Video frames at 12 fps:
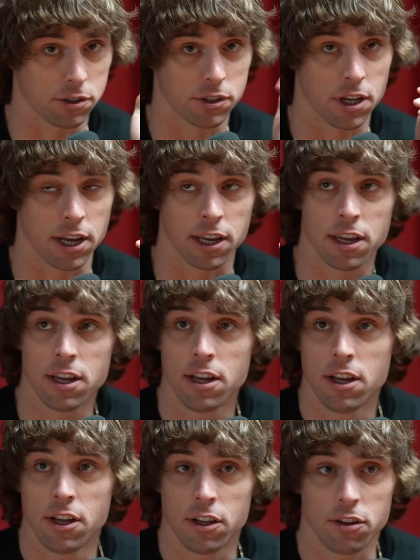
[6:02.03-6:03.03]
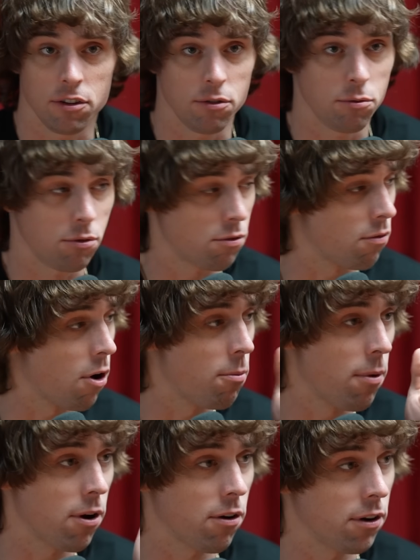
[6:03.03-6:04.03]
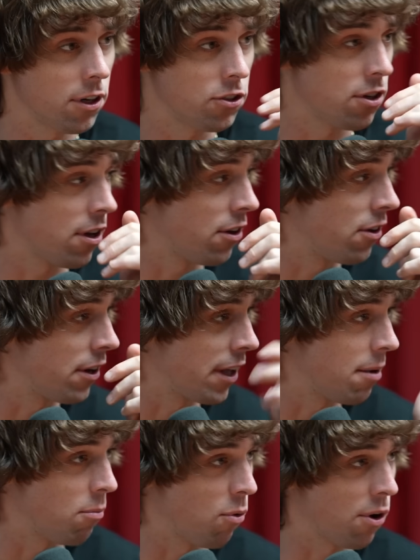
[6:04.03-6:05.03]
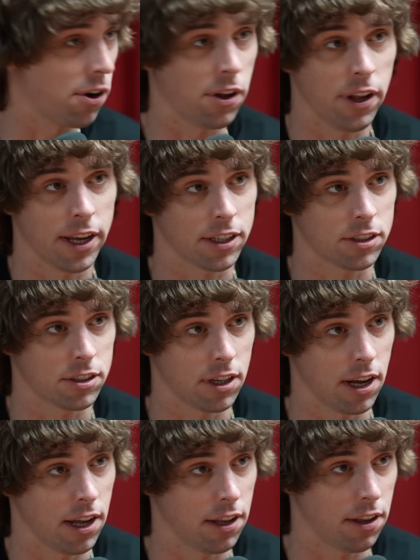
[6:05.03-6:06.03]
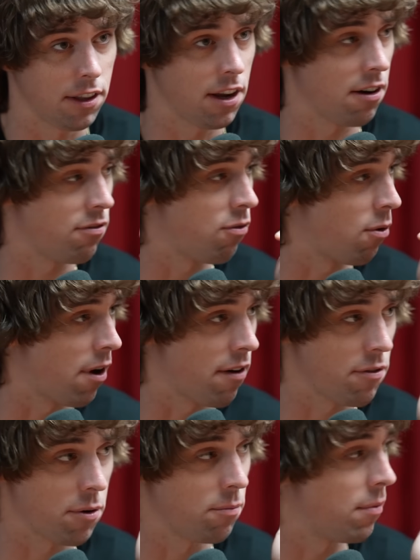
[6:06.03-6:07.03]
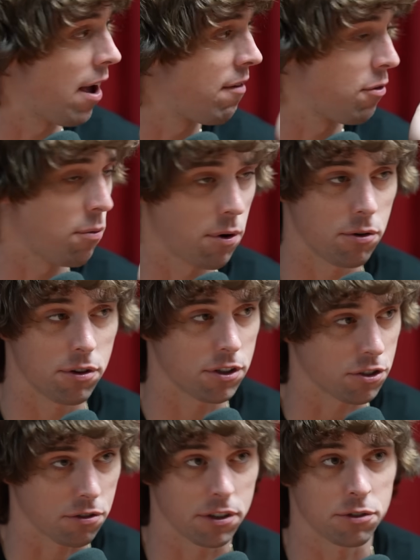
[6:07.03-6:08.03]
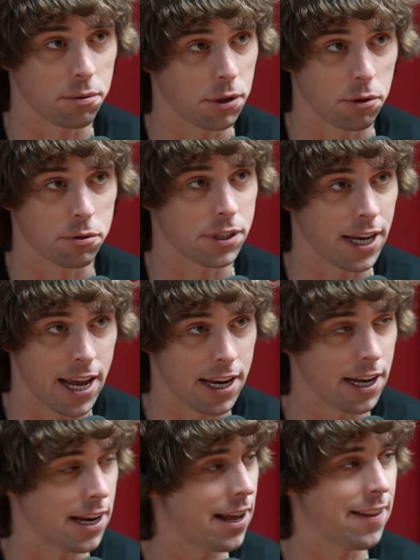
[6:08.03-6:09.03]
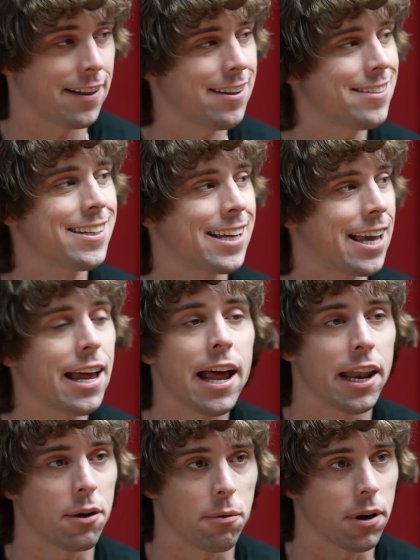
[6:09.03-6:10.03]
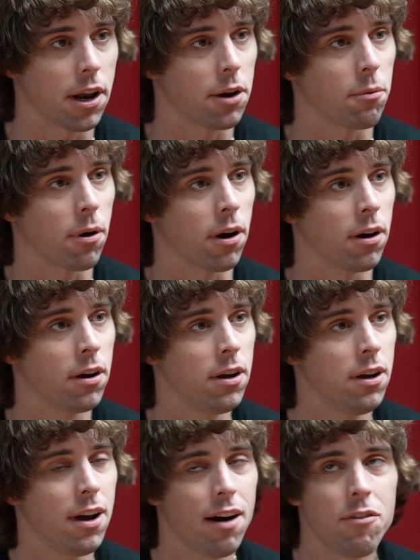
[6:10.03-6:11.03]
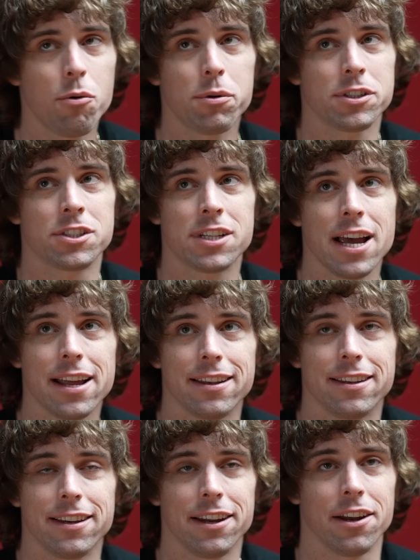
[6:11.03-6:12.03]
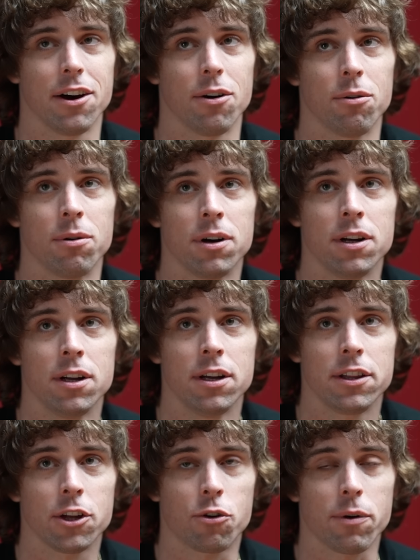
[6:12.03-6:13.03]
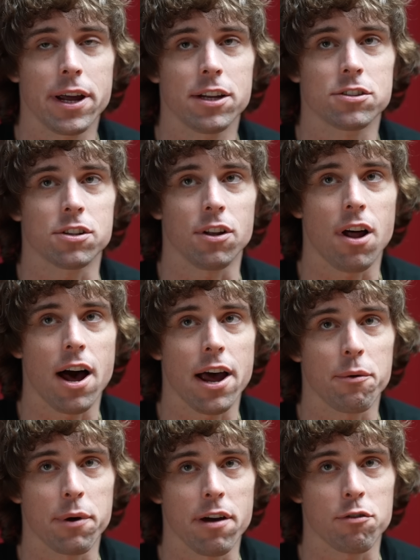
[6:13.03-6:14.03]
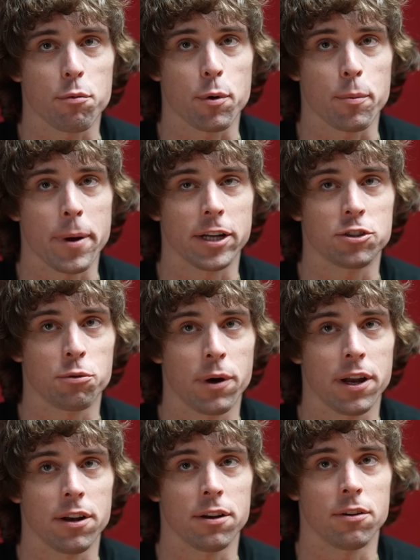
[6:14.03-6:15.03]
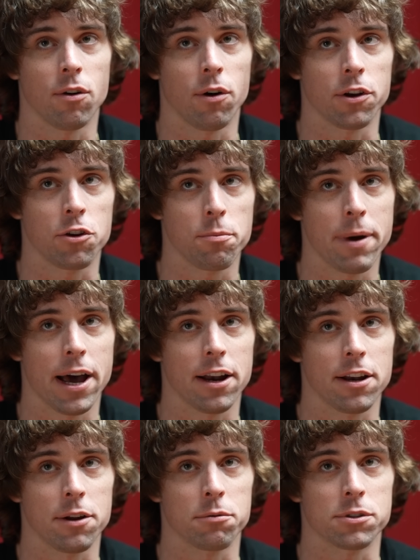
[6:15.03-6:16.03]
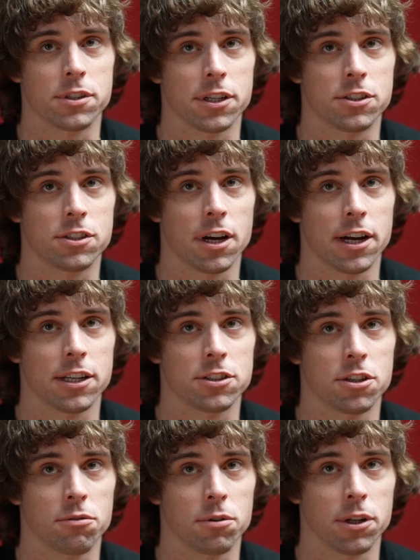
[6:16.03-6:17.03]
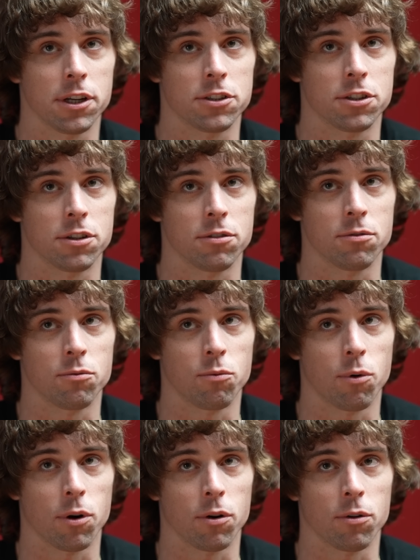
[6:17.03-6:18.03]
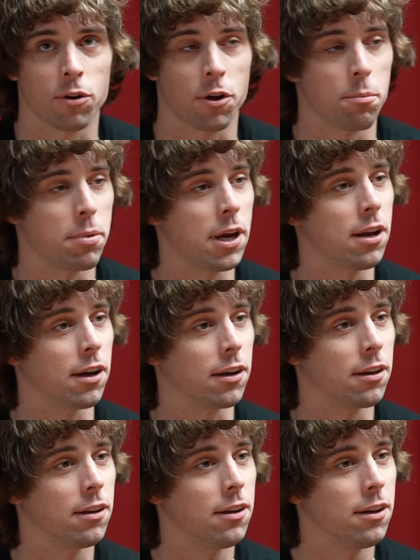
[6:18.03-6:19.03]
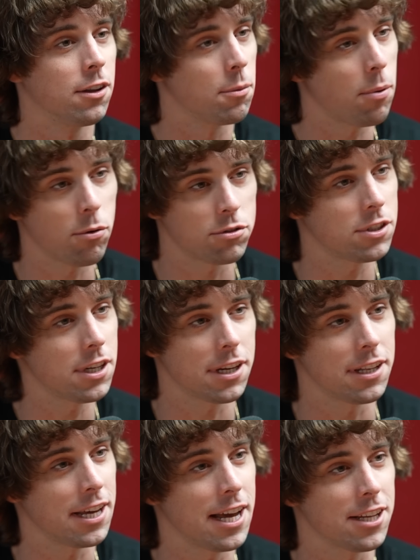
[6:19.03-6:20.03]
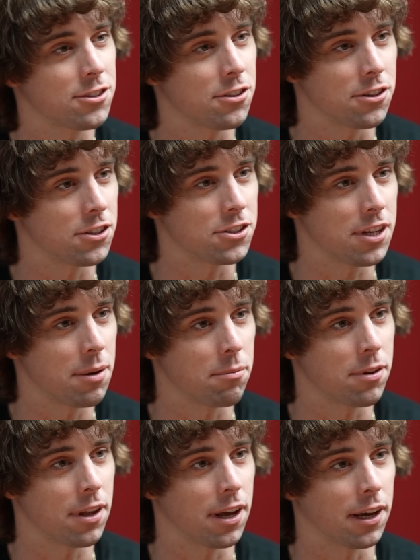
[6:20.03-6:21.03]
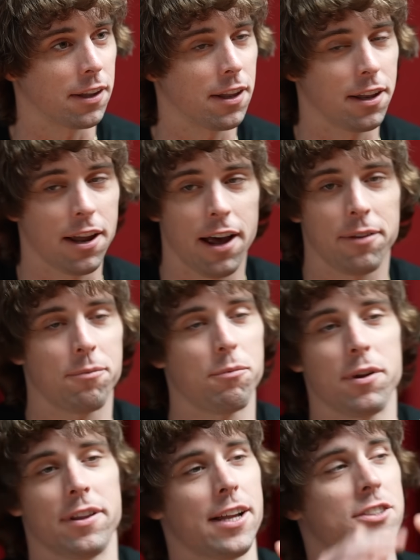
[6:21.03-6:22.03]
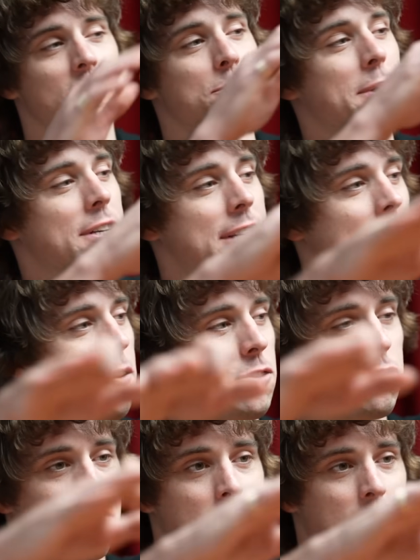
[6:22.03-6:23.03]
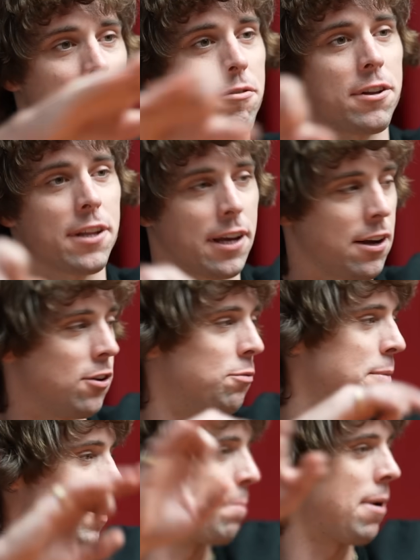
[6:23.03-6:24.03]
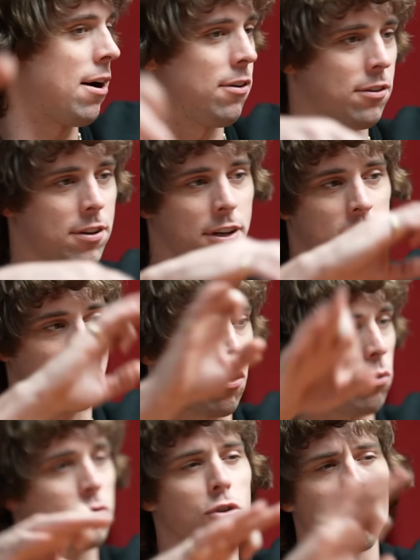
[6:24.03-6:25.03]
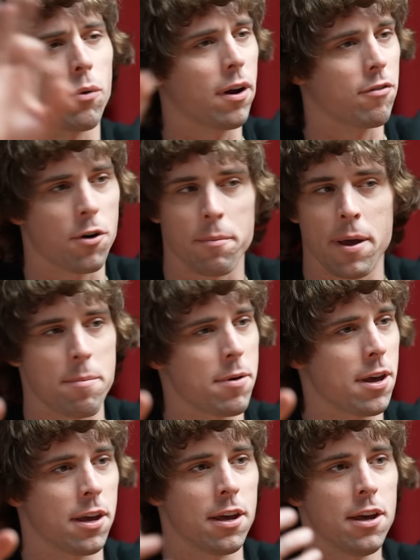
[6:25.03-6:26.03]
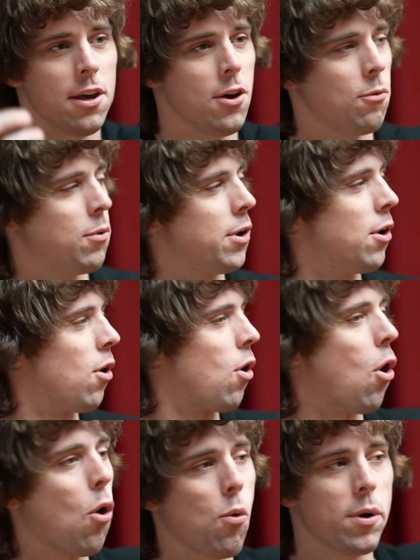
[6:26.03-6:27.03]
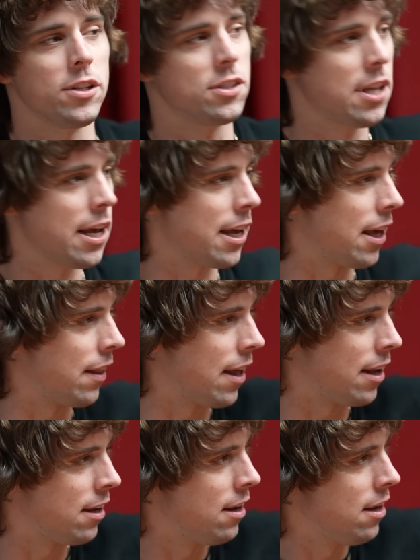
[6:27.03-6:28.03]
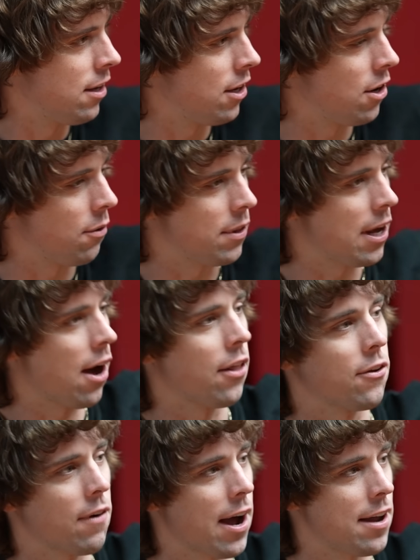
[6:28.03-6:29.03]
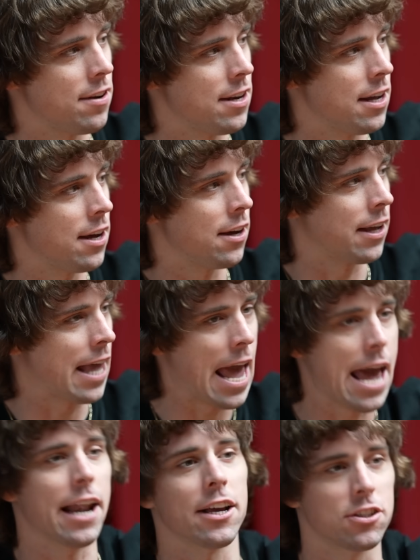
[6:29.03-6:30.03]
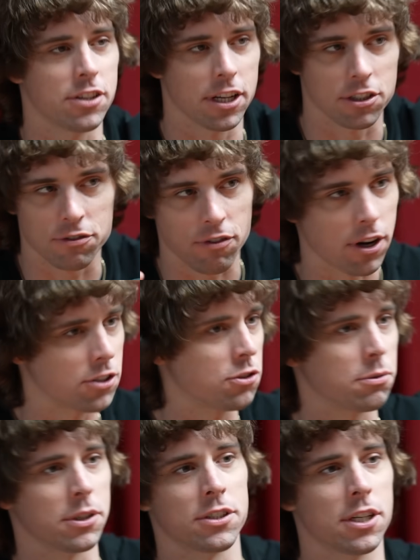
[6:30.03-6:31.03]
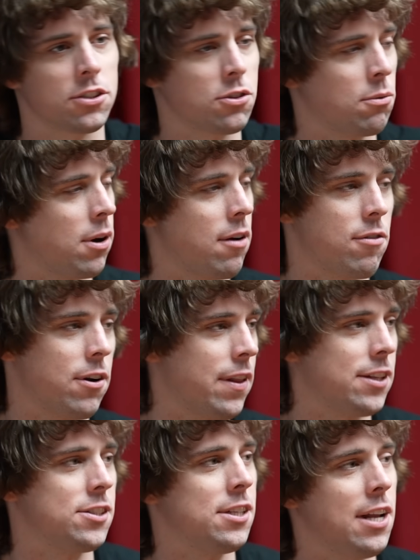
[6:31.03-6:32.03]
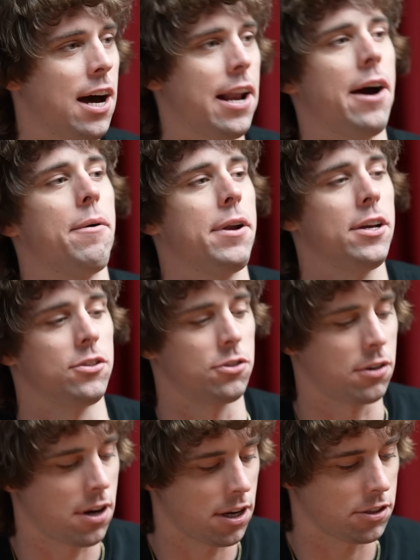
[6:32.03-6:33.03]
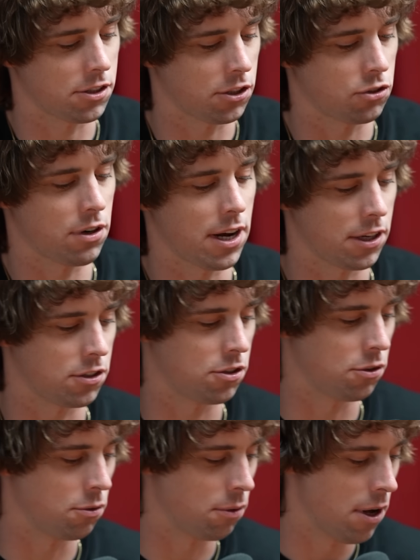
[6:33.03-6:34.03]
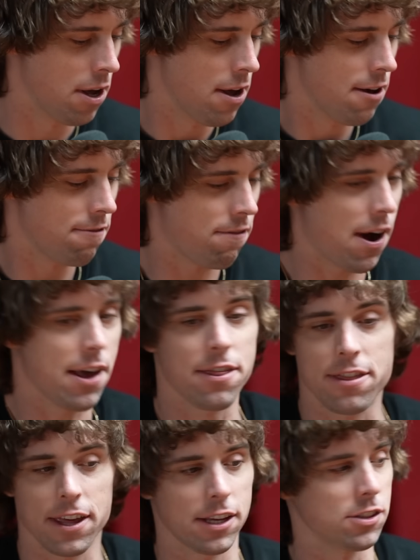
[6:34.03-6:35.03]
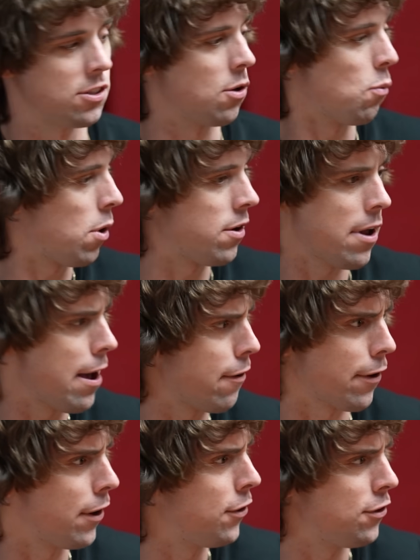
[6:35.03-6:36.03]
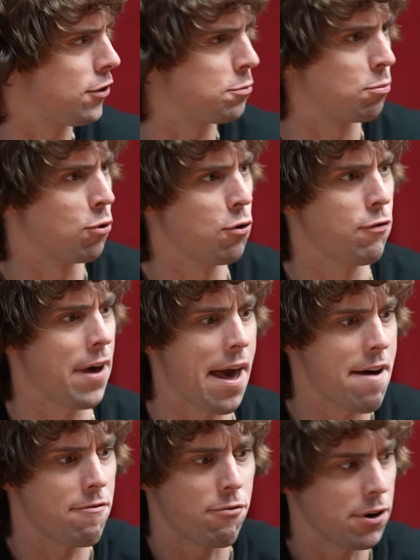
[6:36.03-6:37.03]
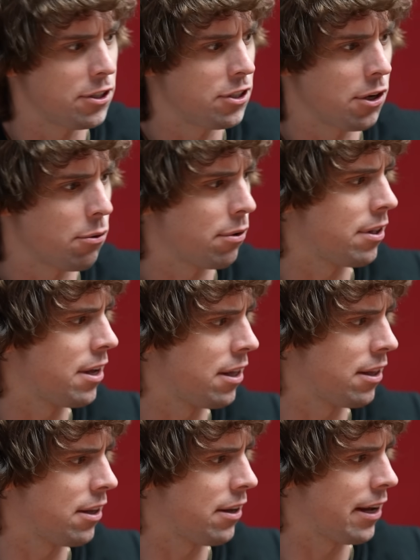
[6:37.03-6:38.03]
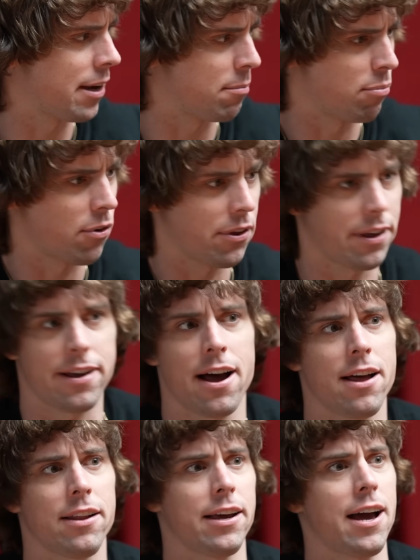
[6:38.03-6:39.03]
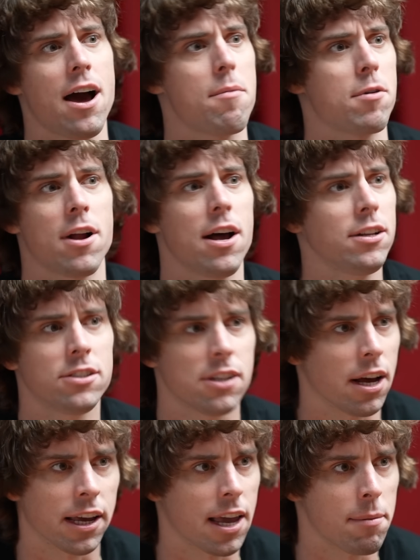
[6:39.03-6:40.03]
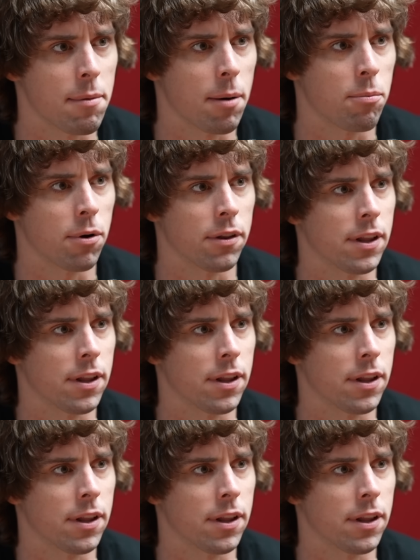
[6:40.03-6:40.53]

It's like you throw mud on each other to get more clicks, and therefore every everyone who disagrees with you is an idiot, and that doesn't get anyone anywhere. No. I've always said, you know. The greatest lie we ever perpetuated on humanity was that science and religion were competing. Yeah. They're both seeking the answer to the same thing, and then I we, that's just been downstream to everything else, be it politics, culture, whatever it may be. We are always thinking that you know the other idea can not exist for us to exist or whatever, and that's not how it is. You're constantly trying to find things that one day are going to disprove every single thing that like a brilliant guy like Albert Einstein yeah. came up with.